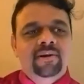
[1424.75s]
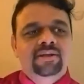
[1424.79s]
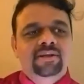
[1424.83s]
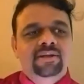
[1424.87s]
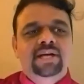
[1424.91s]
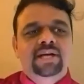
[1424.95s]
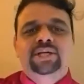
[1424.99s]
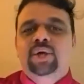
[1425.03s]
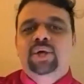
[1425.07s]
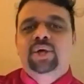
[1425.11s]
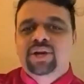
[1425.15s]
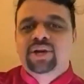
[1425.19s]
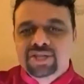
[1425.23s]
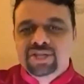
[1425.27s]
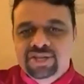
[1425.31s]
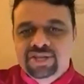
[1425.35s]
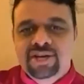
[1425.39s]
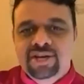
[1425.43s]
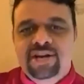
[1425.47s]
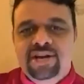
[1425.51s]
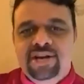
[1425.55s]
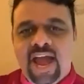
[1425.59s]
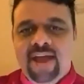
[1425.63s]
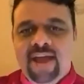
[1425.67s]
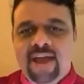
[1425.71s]
the shortest
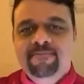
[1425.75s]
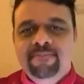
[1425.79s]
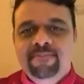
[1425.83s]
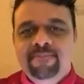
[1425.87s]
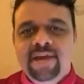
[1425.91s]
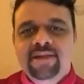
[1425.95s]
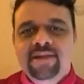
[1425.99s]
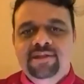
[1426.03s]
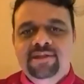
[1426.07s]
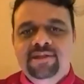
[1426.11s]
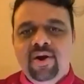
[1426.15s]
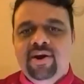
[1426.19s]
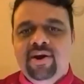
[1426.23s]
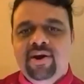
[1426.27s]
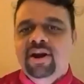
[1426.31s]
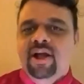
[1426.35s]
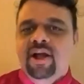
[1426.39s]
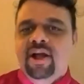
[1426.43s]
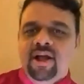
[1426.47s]
time. Praise the Lord.